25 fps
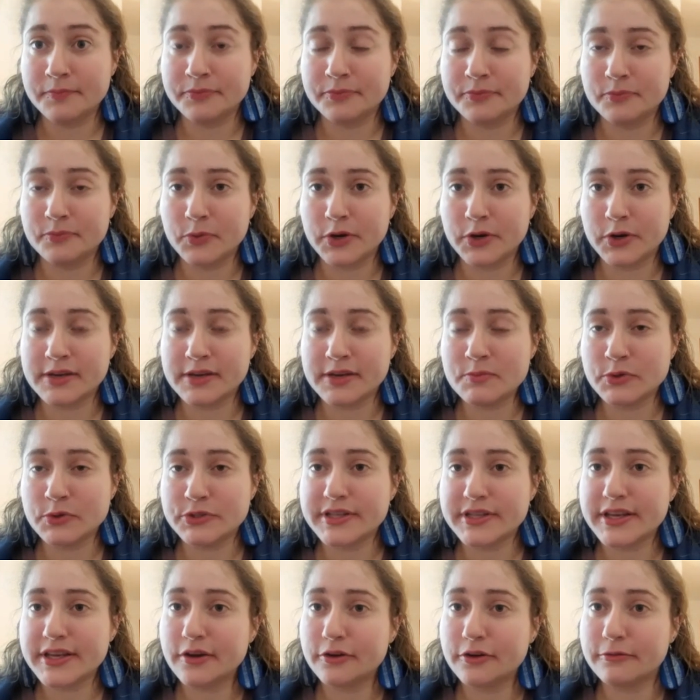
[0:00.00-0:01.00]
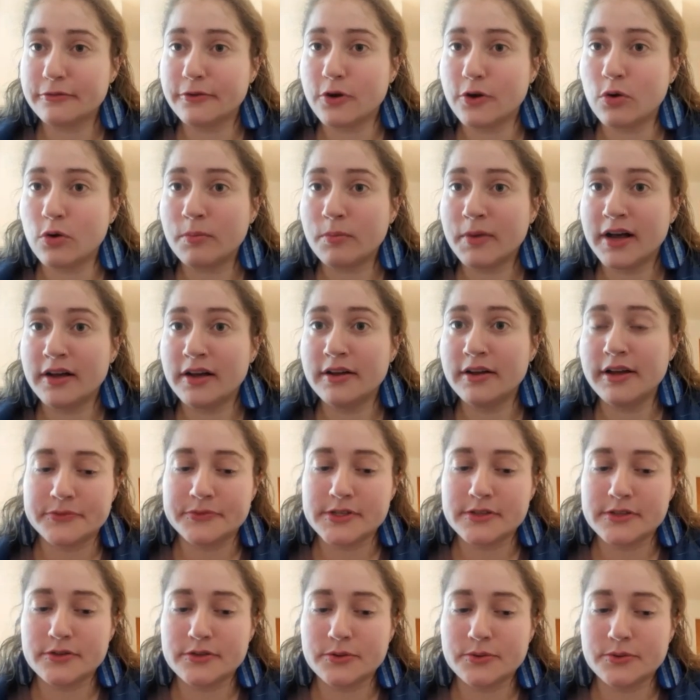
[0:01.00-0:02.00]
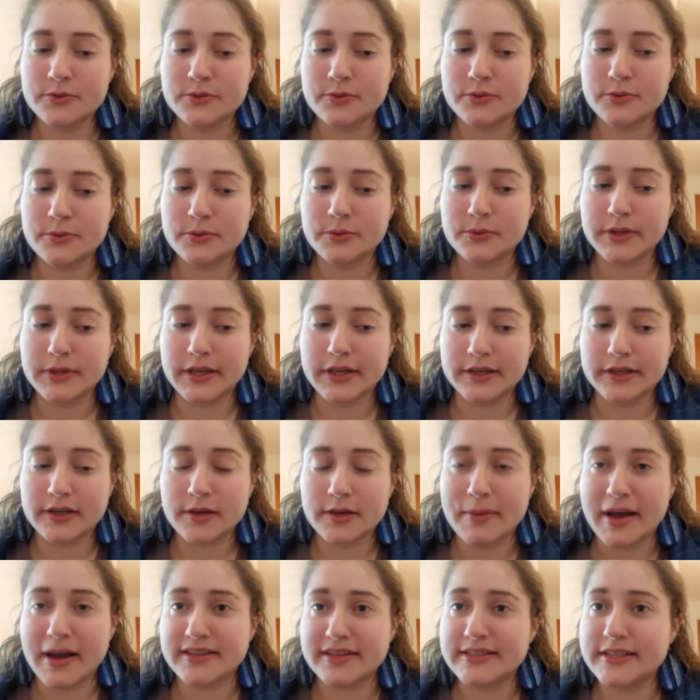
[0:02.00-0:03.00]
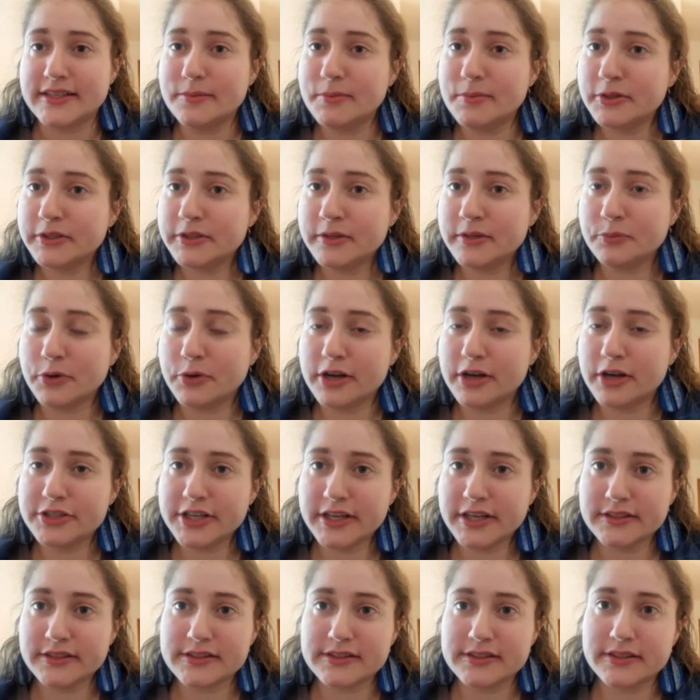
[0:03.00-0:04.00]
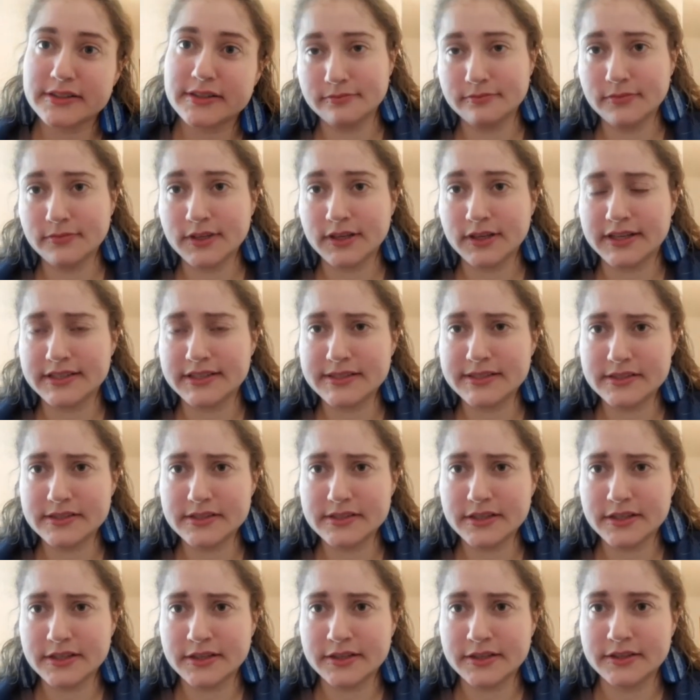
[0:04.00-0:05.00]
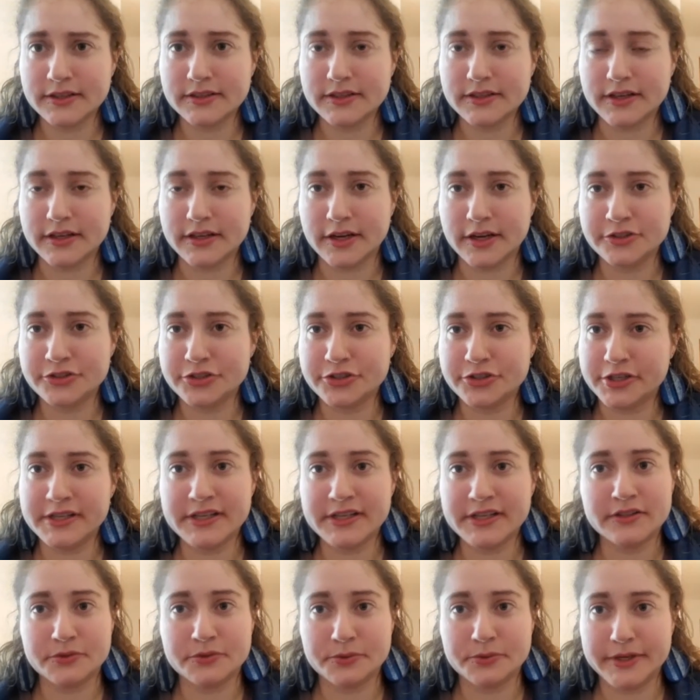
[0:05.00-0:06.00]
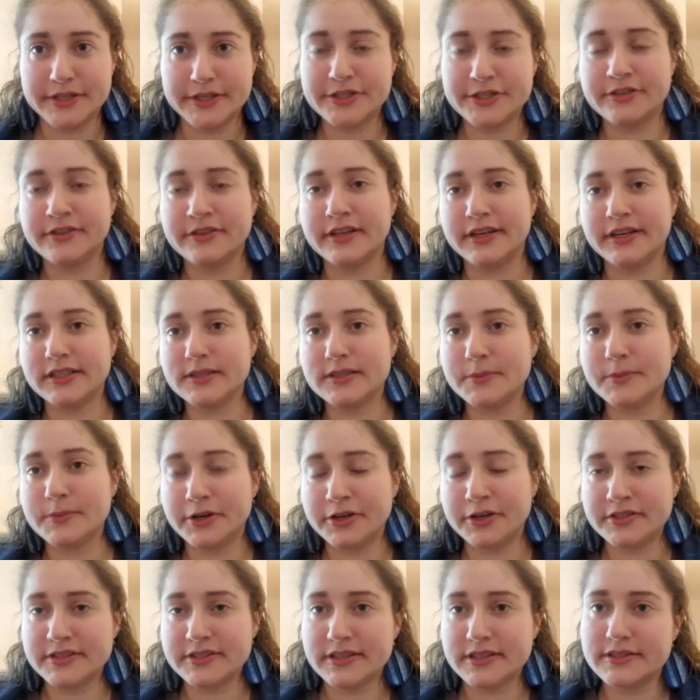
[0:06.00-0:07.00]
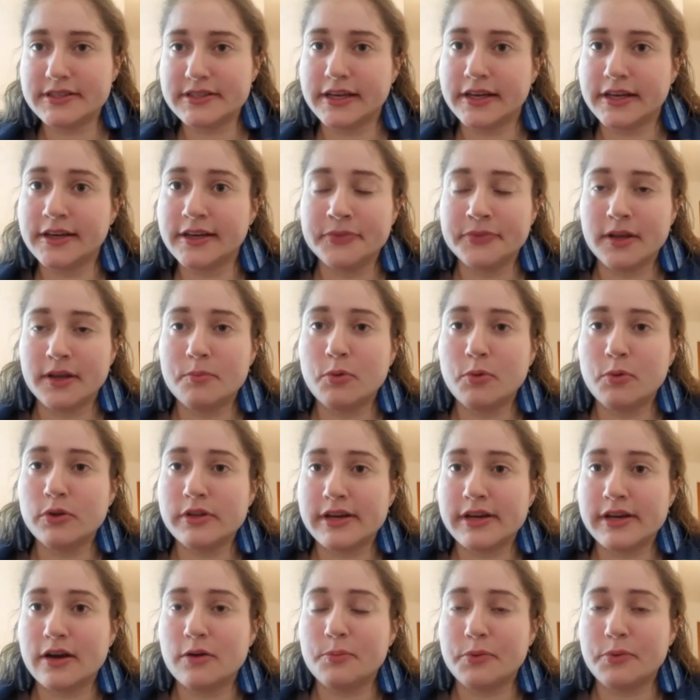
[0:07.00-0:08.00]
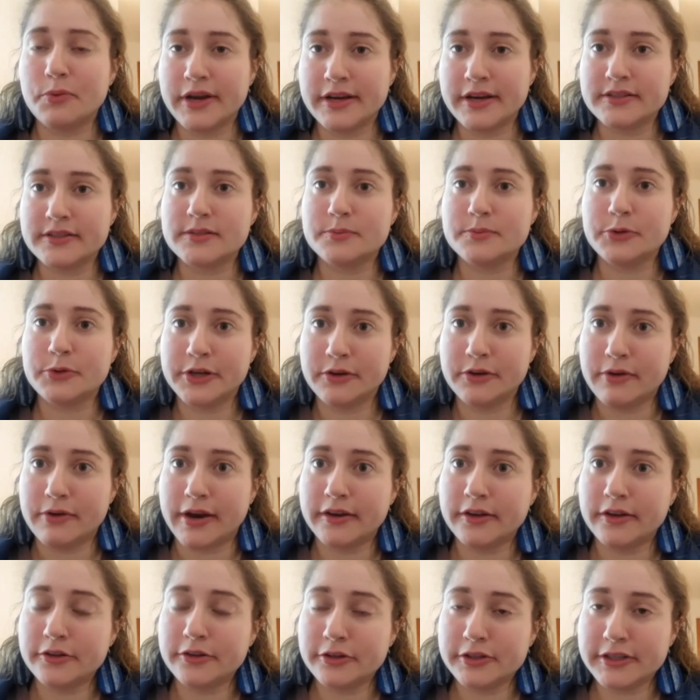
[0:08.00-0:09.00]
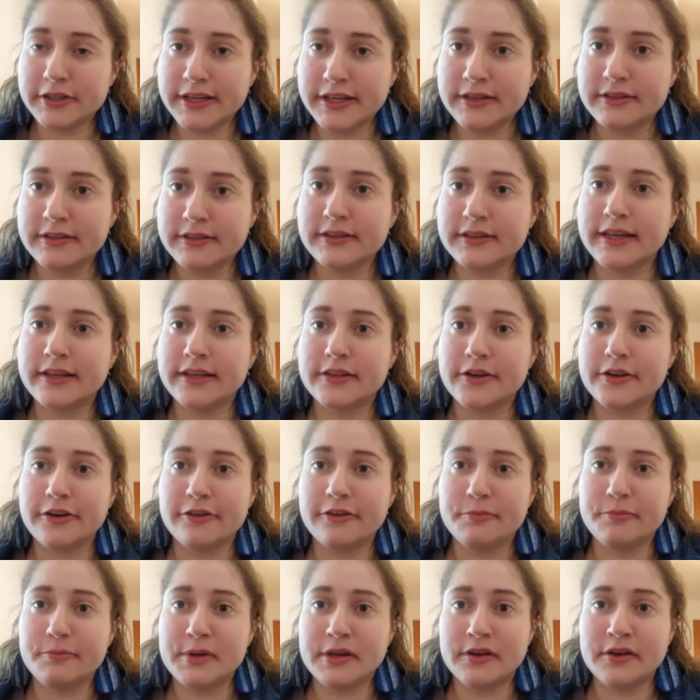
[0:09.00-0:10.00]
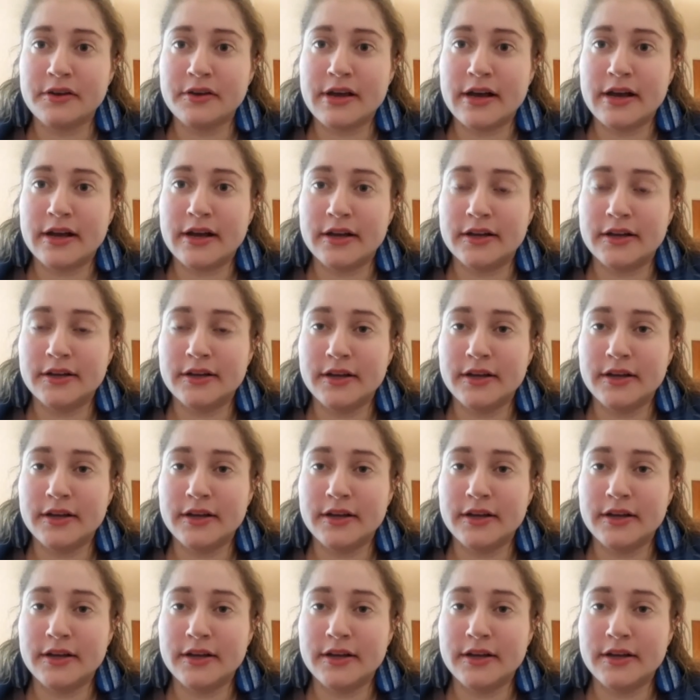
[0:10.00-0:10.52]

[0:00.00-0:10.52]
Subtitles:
working mostly out of Goma to do like capacity building projects, because it's a country and a region that experiences like Ebola outbreaks pretty regularly. Like there have been